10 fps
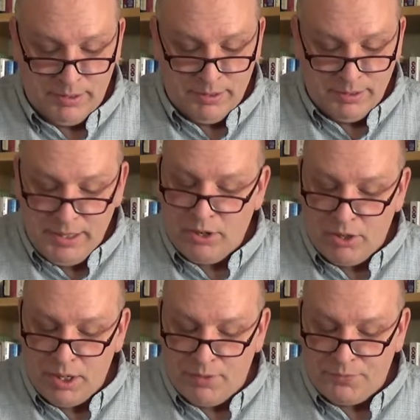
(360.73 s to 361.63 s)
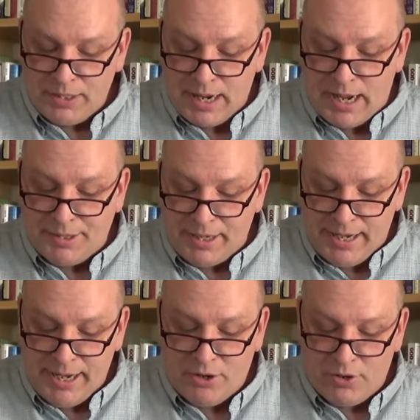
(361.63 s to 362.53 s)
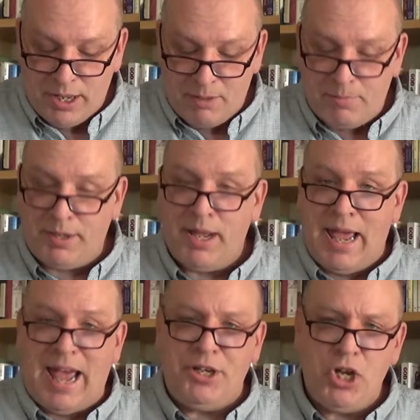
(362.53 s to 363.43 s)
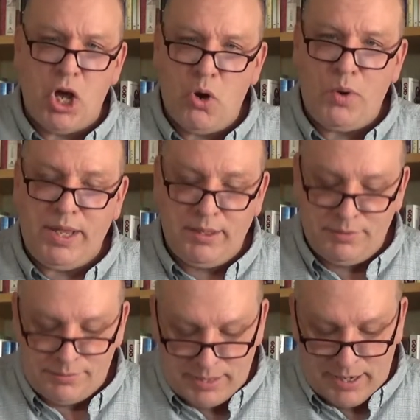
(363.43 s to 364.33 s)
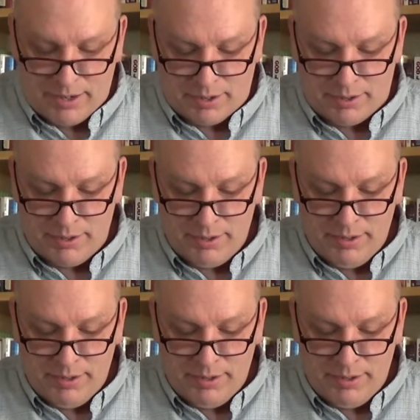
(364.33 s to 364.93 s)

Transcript: near enough to God to hear Him and know He is there,